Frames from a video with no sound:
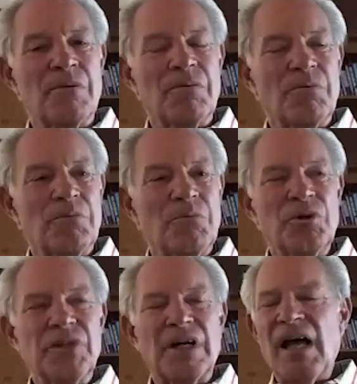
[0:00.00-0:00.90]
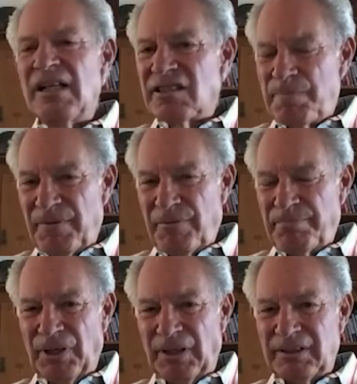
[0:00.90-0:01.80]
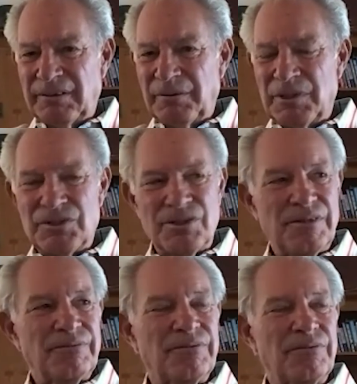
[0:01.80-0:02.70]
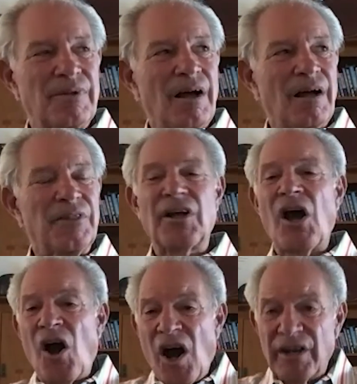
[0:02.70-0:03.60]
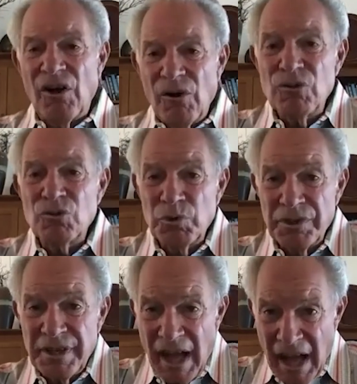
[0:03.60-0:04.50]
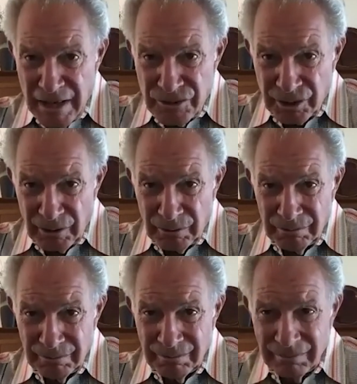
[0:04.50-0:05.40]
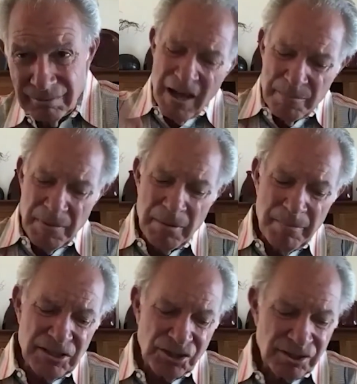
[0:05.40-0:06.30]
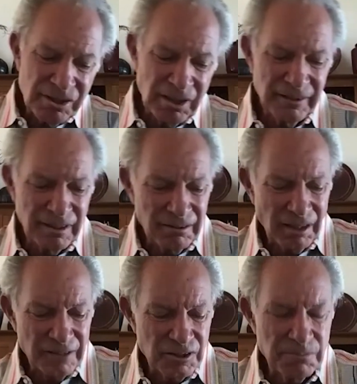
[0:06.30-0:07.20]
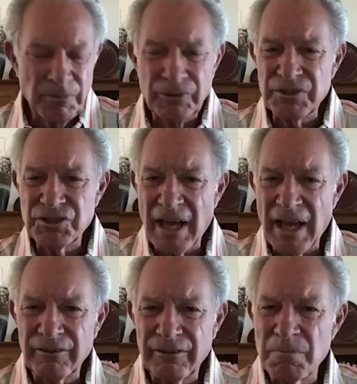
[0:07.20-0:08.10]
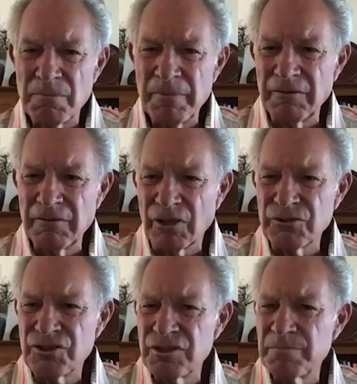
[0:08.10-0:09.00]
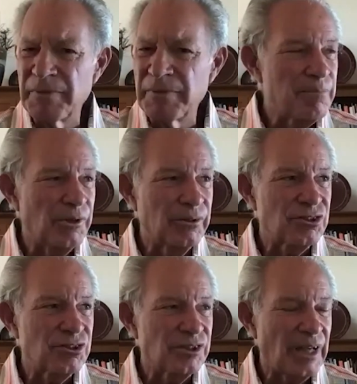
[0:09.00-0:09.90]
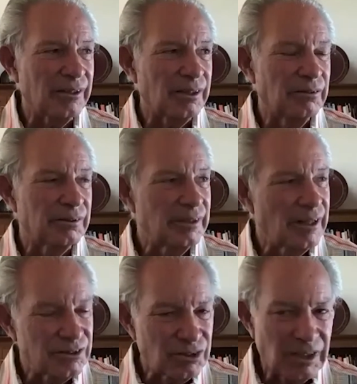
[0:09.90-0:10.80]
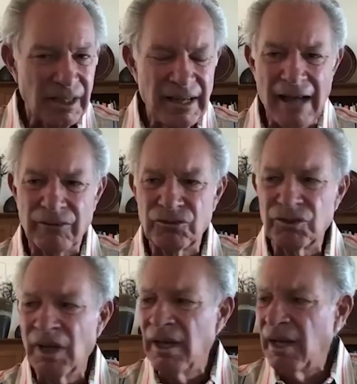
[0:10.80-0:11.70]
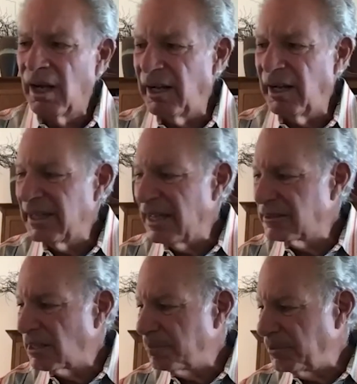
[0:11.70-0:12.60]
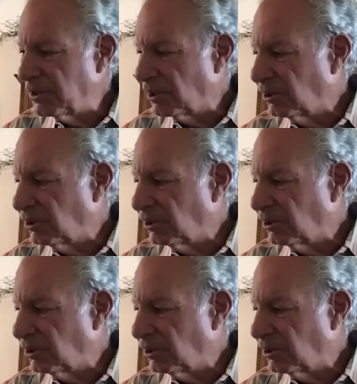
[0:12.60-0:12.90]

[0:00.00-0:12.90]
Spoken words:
Well, the concept of the book was the car goes where the eyes go. Remember my son, he loves his motorcycles and he roasts them and everything else. When he first started driving a motorcycle at our ski house, he ended up in the ditch.